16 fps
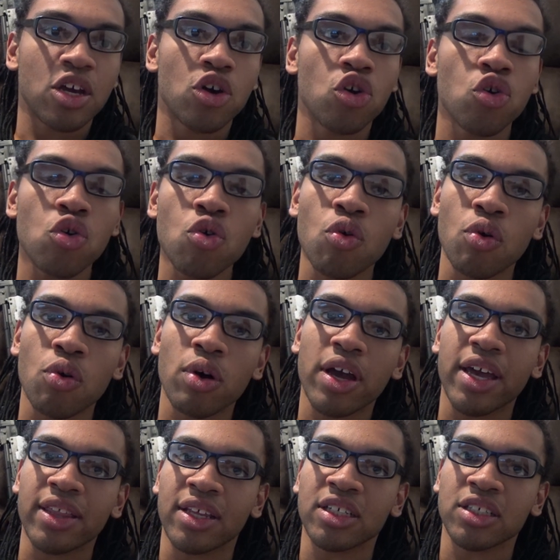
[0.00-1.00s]
Who
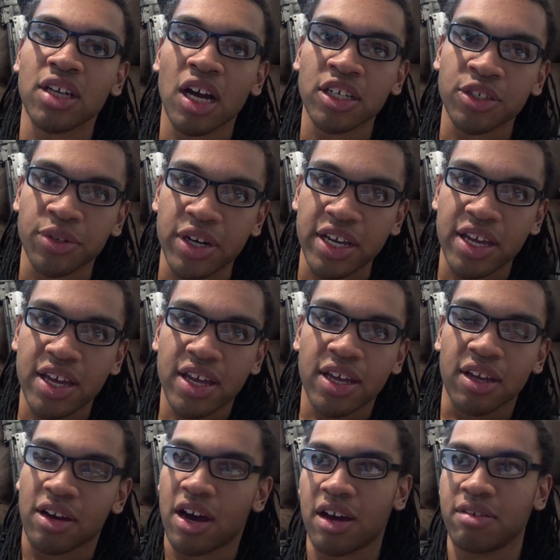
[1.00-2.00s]
in this country,
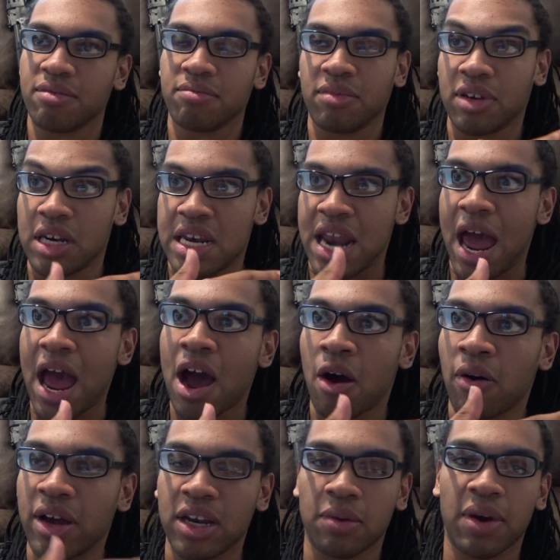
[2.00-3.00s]

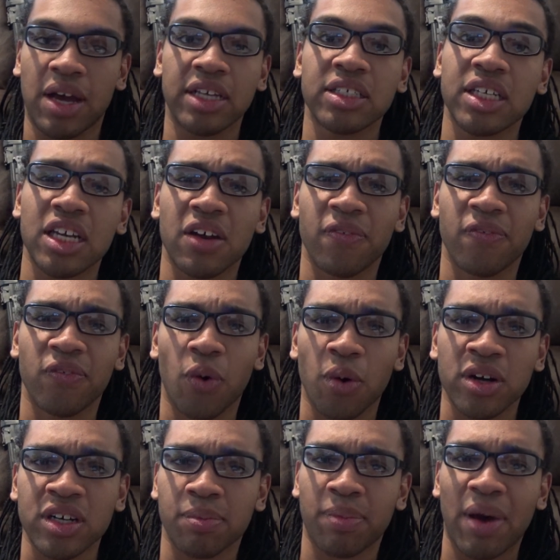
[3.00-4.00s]
now anyways, can
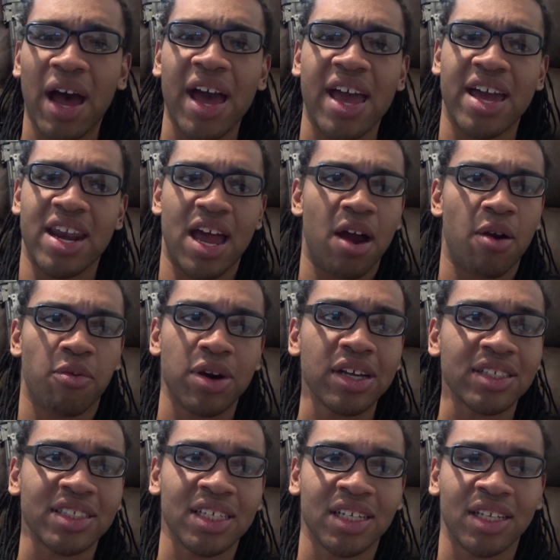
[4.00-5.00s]
afford to buy a
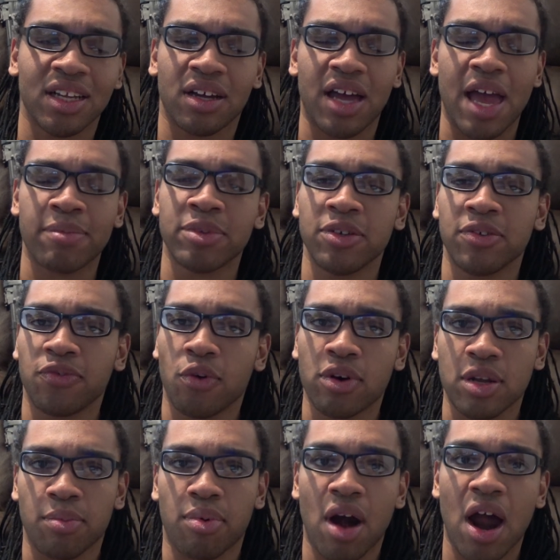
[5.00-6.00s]
real steel
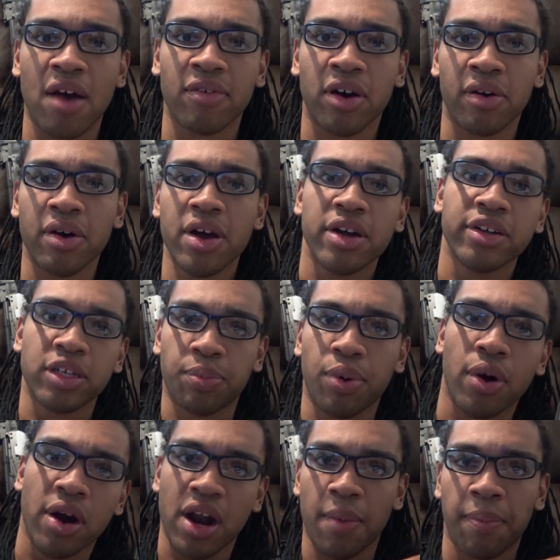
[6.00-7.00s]
M240 Bravo to
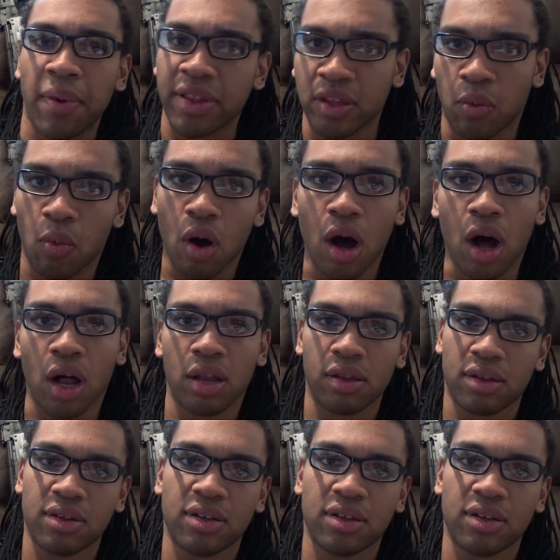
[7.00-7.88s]
put it up on the wall?